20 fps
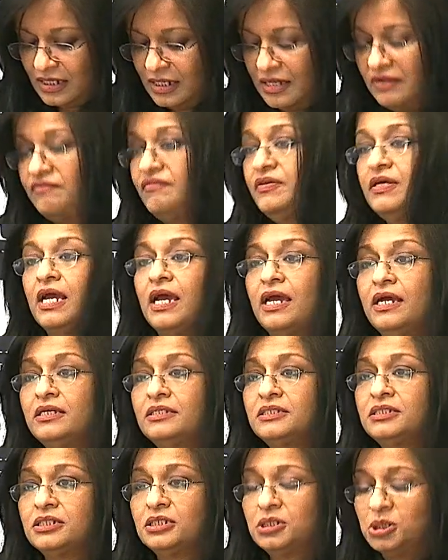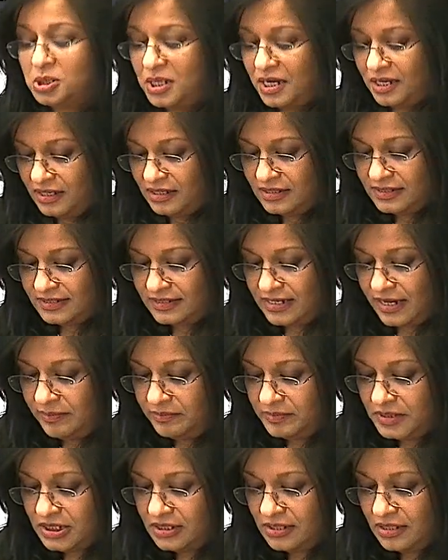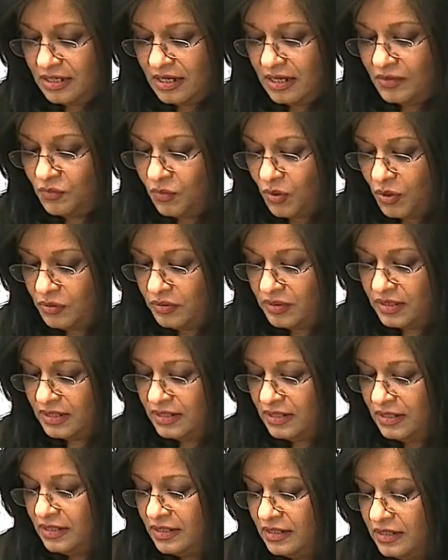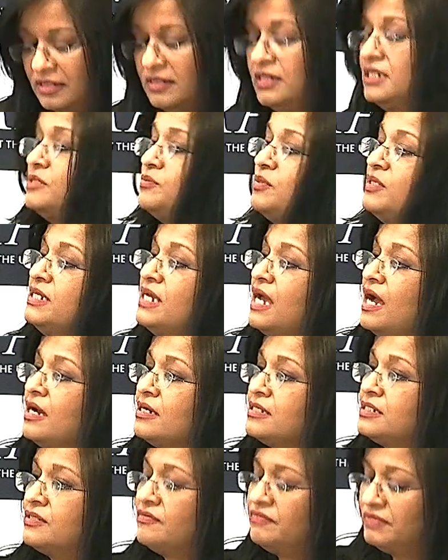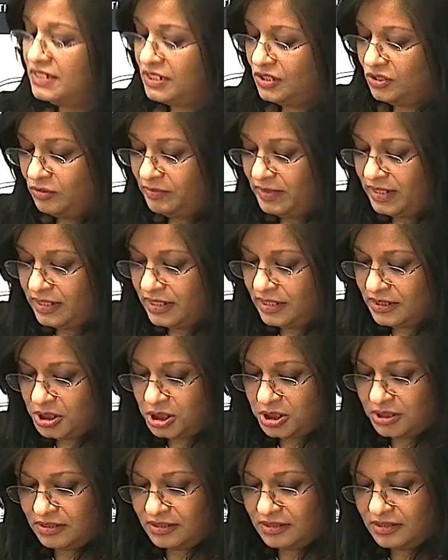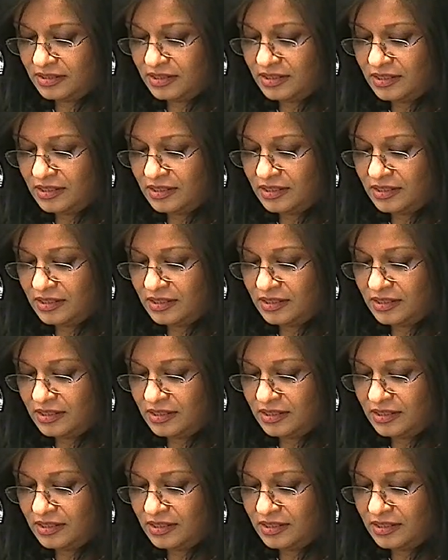If he ate, drank, slept, and woke, these were the acts of his human nature,